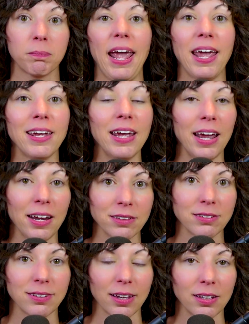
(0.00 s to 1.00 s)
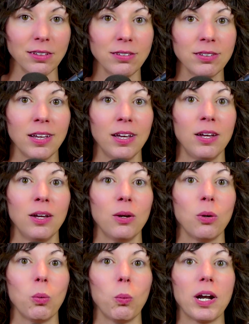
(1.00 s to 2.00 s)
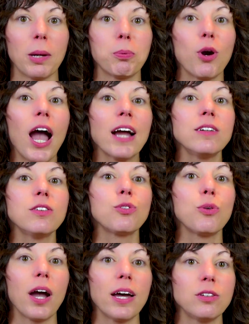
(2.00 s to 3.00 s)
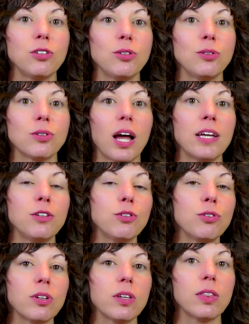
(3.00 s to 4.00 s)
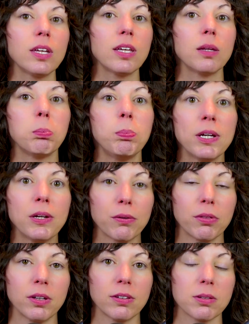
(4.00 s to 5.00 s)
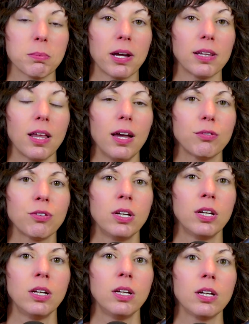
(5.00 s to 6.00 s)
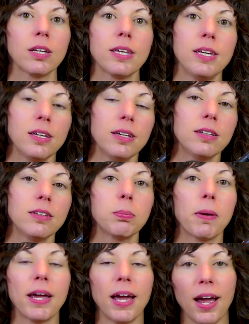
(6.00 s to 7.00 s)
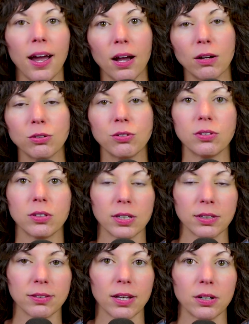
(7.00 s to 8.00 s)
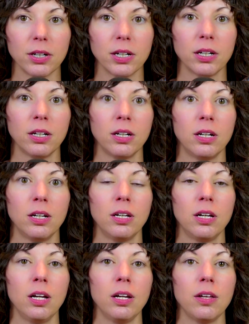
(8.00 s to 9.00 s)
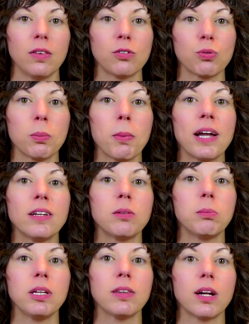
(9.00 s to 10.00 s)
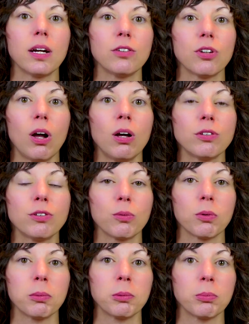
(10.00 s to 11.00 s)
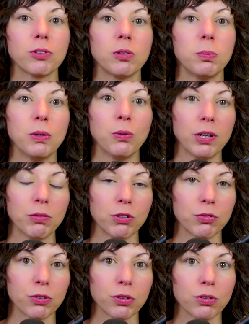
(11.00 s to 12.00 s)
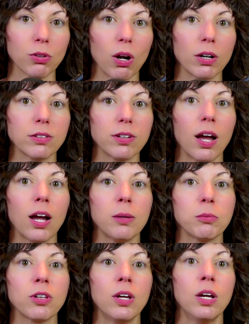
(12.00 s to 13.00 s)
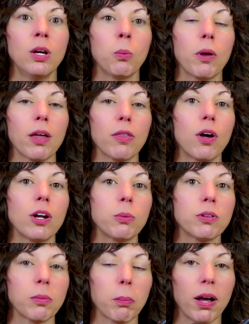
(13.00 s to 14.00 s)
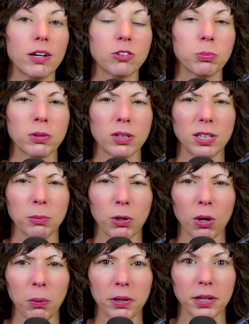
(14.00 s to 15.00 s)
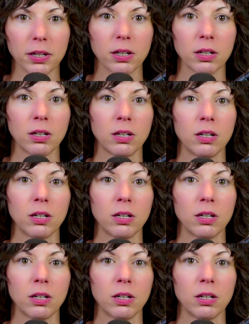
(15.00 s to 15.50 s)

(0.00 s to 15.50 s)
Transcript: AA says, when I practice gratitude, I usually think of the bigger things in my life, kids, my house, etc. This reminded me that I should also remember to be grateful for those hard times when I thought it was impossible to keep going.